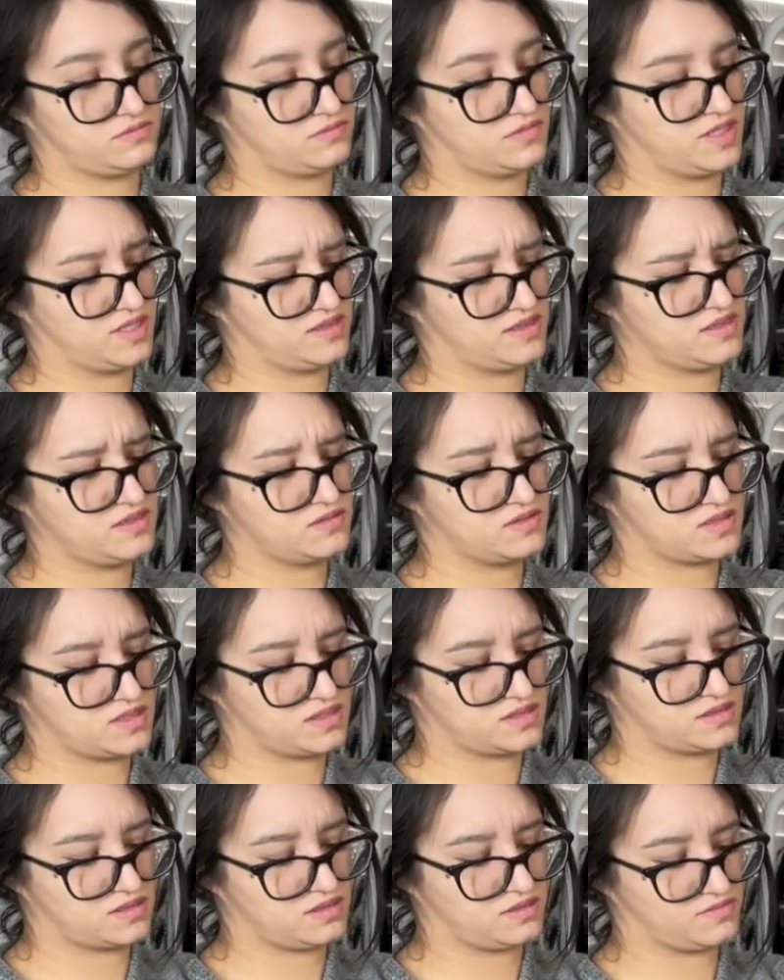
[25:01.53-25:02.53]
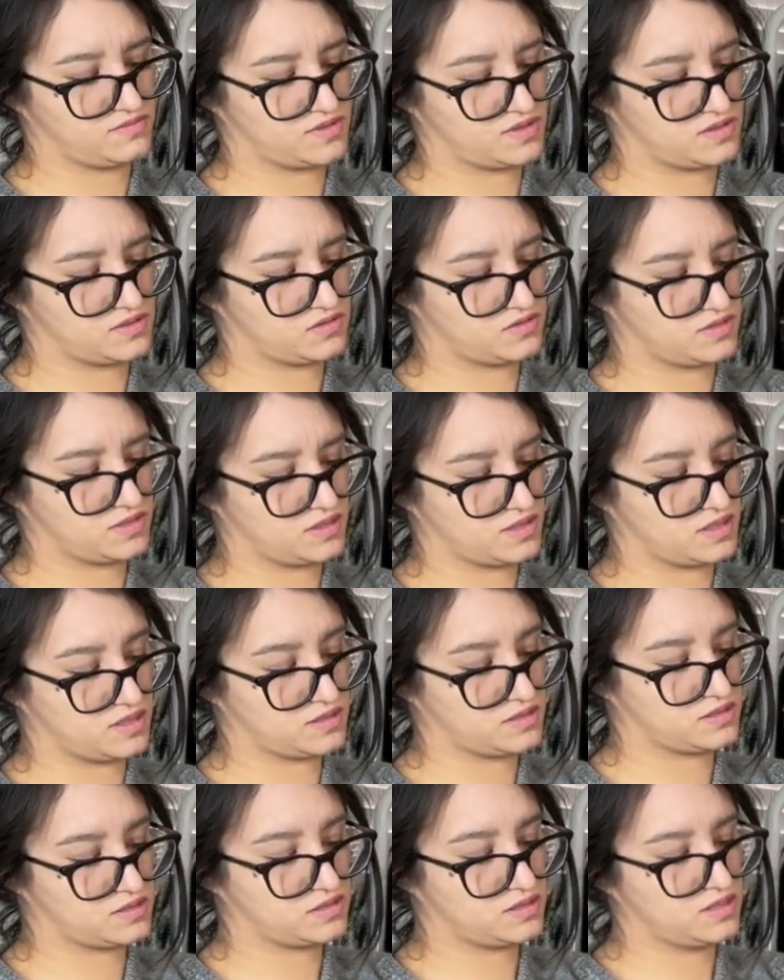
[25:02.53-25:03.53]
I think it was on sale for
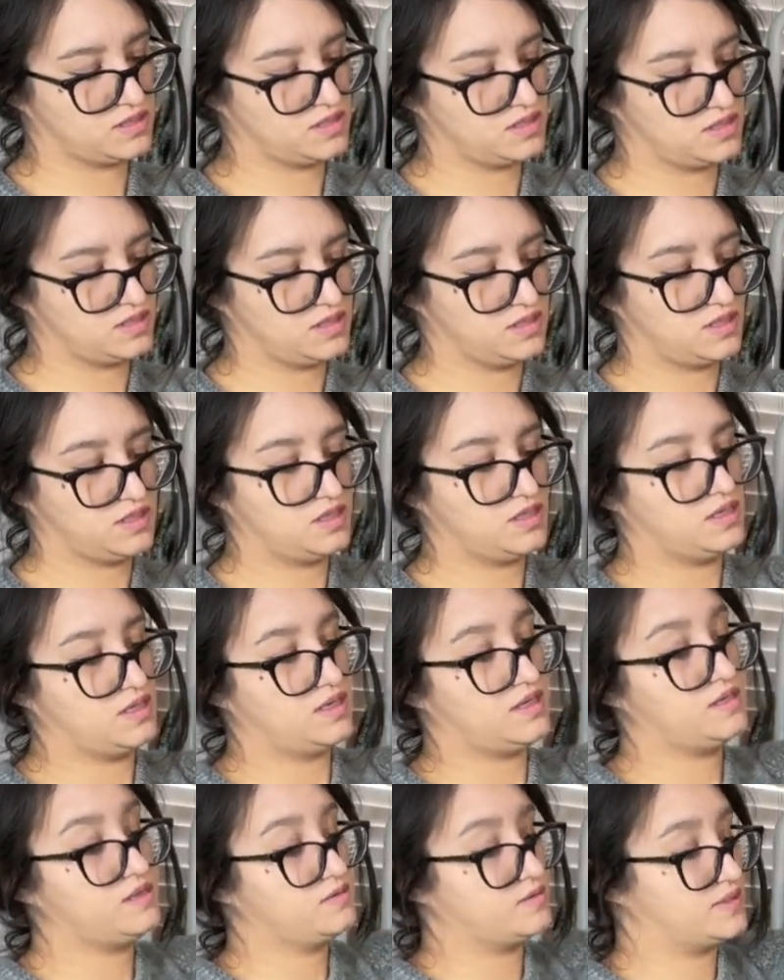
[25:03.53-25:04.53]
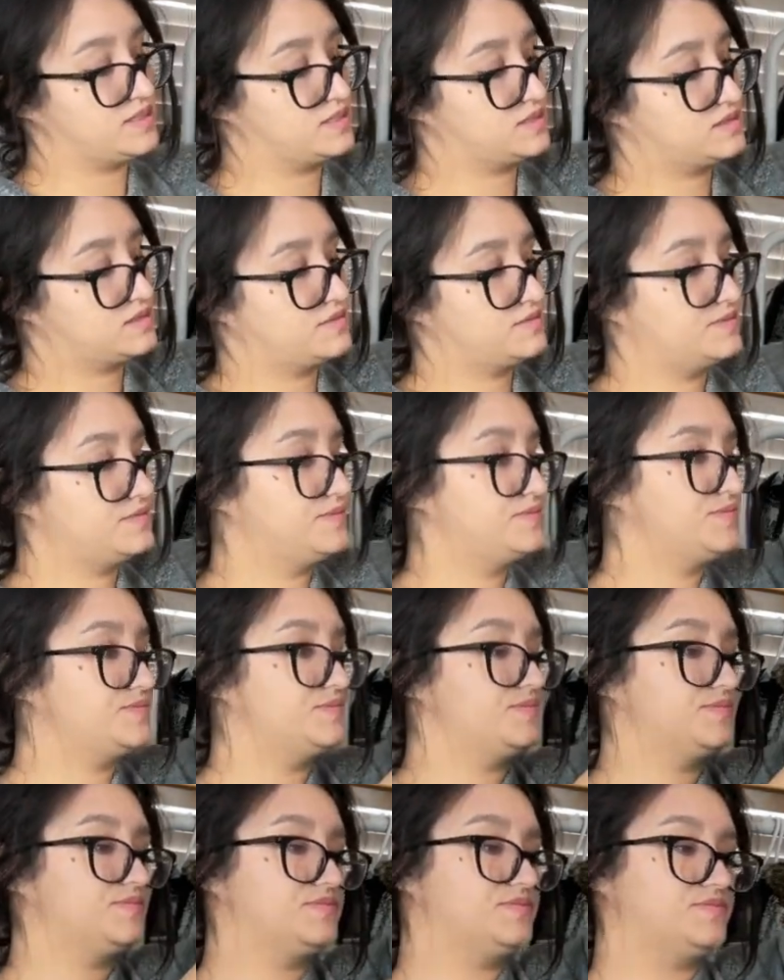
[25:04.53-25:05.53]
$20. Anyways,
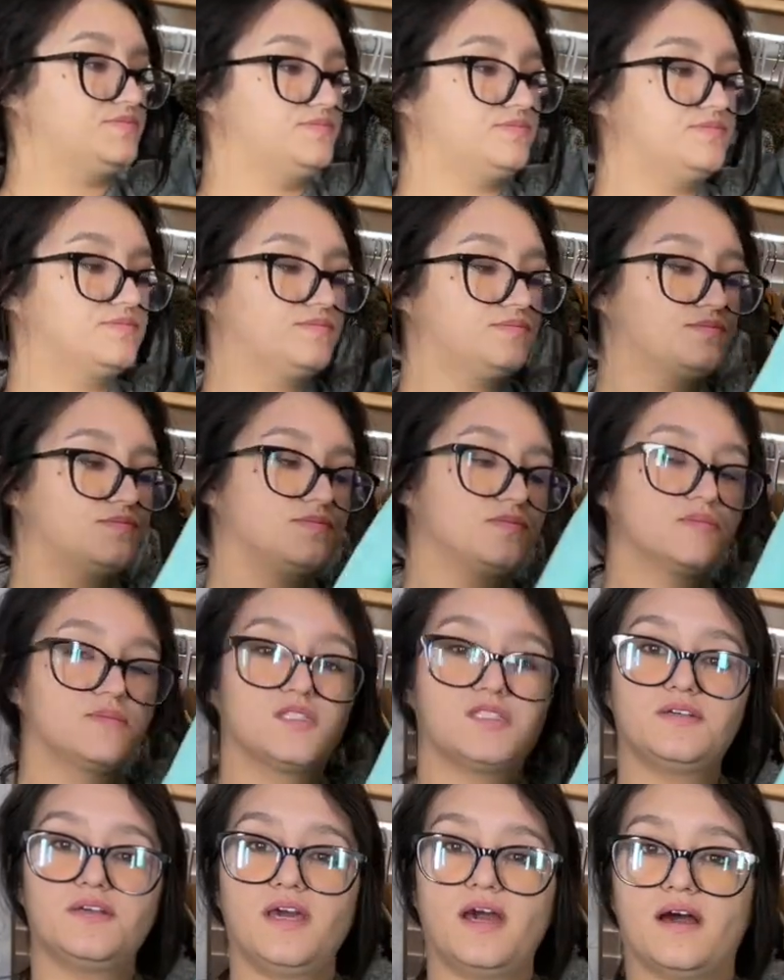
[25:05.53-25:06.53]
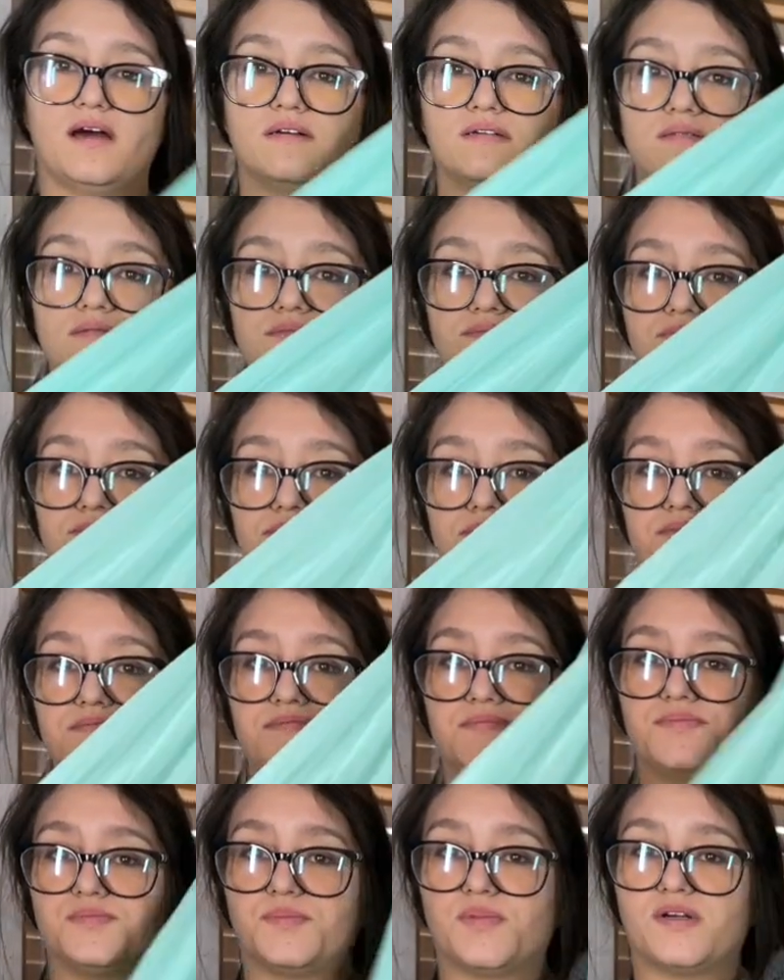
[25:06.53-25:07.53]
so yeah,
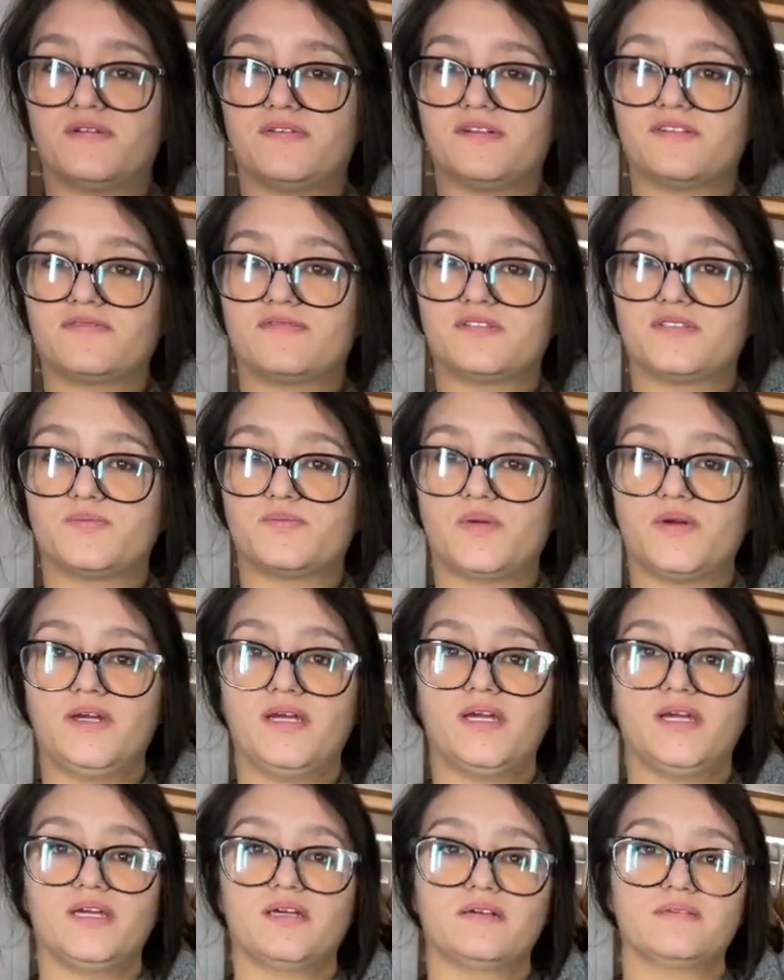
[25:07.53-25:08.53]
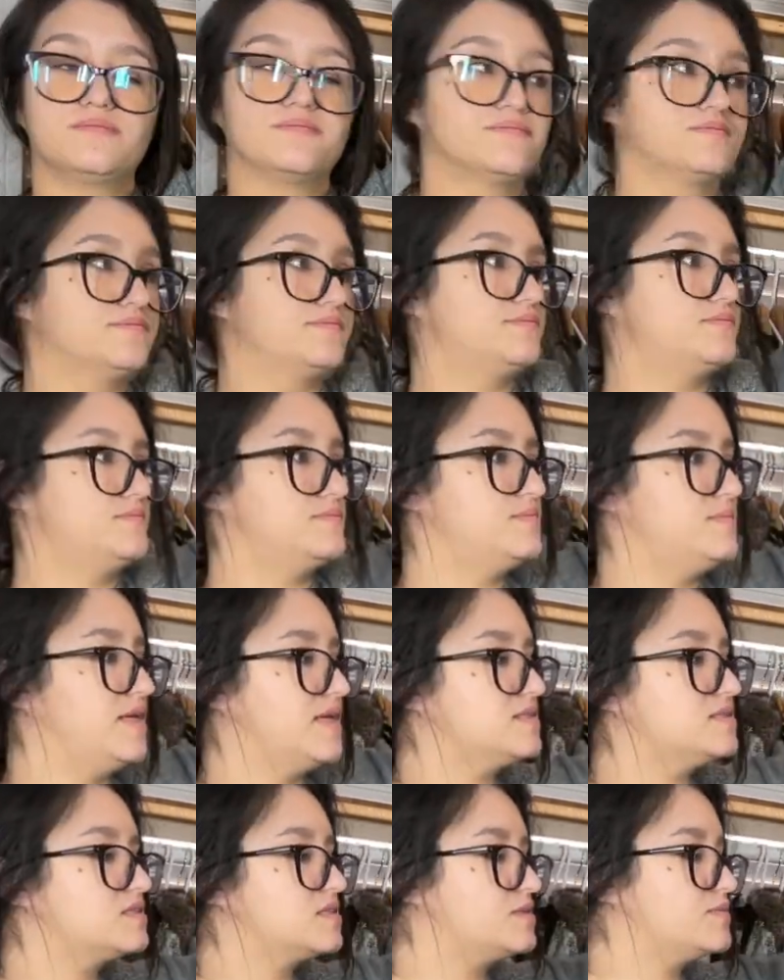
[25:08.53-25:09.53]
perfect for spring
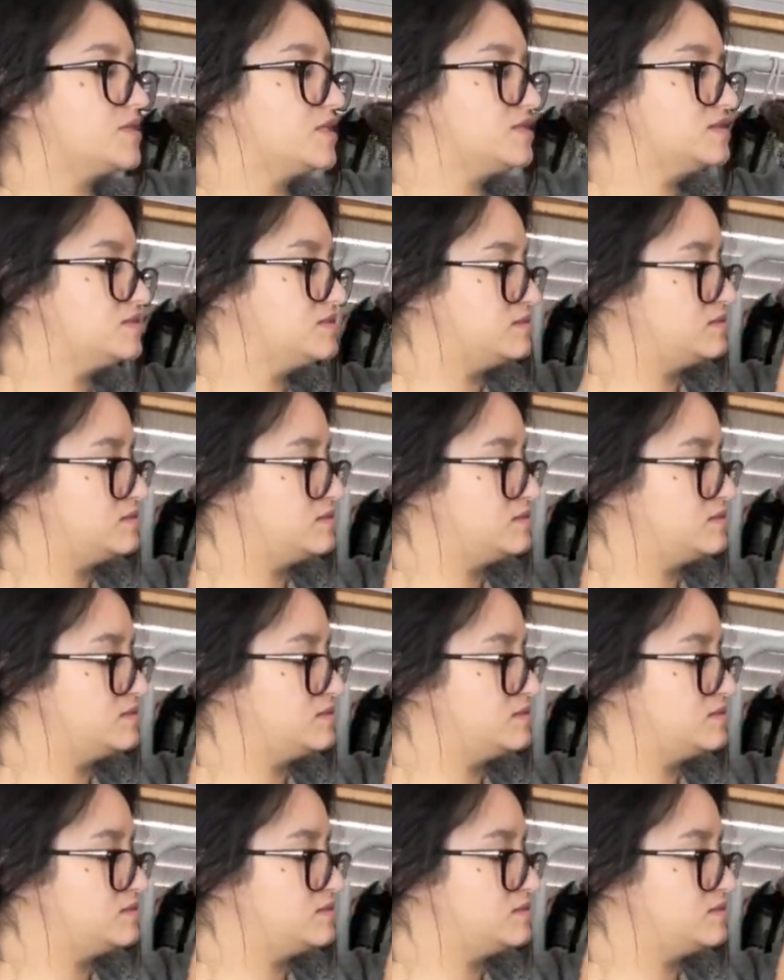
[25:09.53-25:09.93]
and summer.